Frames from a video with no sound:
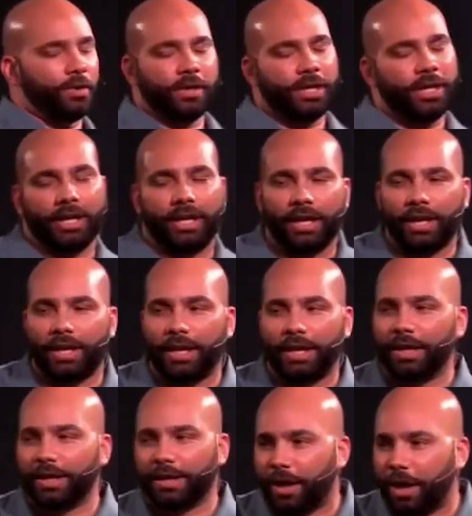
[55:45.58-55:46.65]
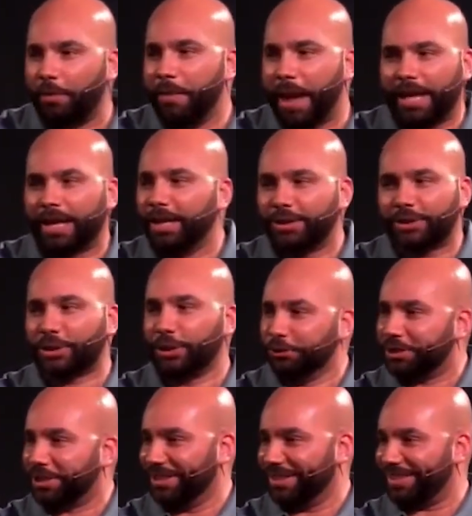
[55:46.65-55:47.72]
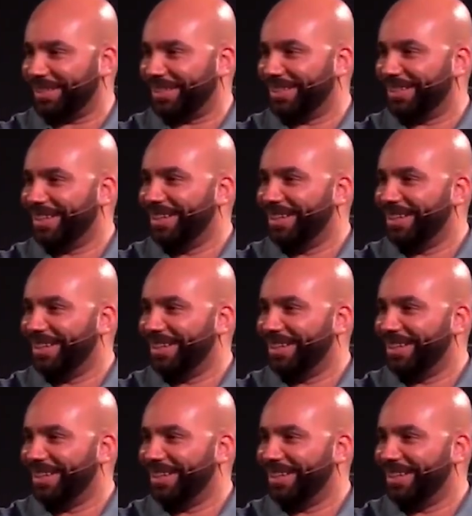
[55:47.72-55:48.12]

he didn't come making excuses.